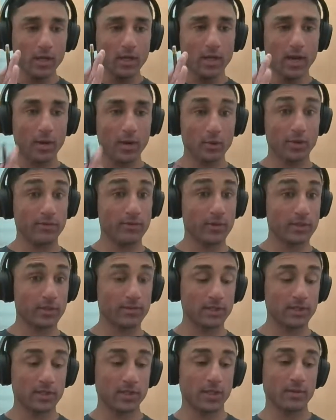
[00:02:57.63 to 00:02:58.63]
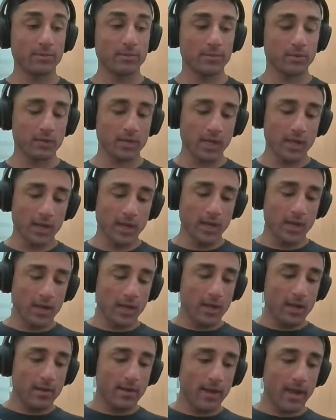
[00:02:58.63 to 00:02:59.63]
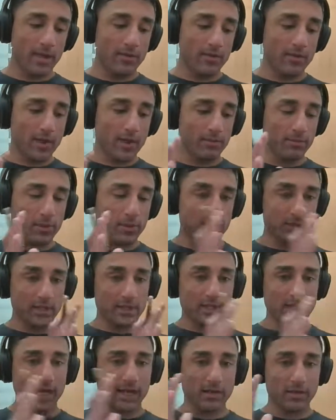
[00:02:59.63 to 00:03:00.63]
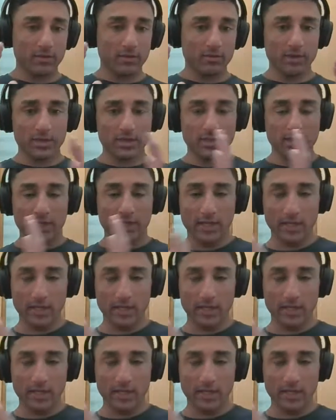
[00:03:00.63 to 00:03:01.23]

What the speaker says: I'll give you some examples, and then put these categories,